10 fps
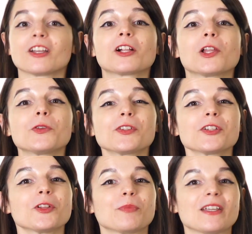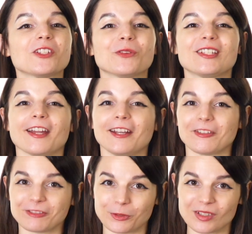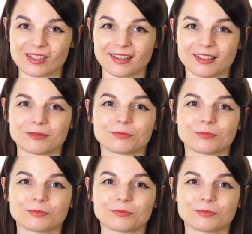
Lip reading: the closer you'll be to attaining fluency.